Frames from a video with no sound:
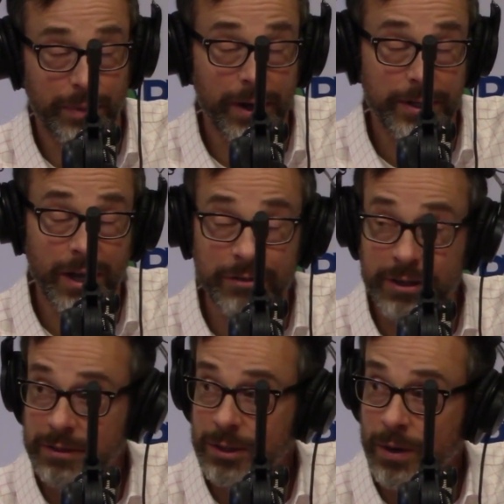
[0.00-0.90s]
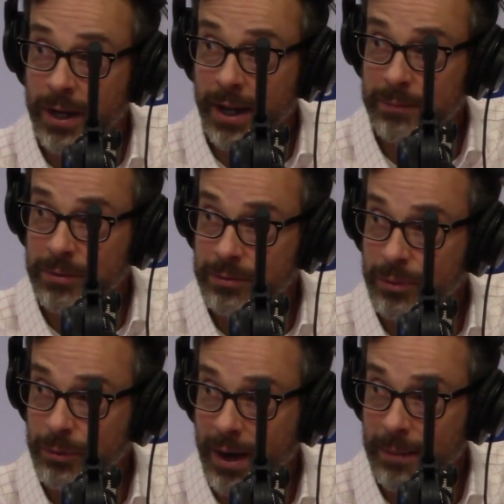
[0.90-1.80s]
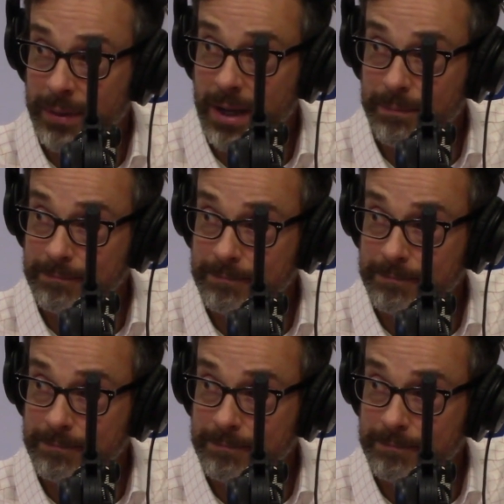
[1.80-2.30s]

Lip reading: Bryan, you have anything you want to add before we wrap up?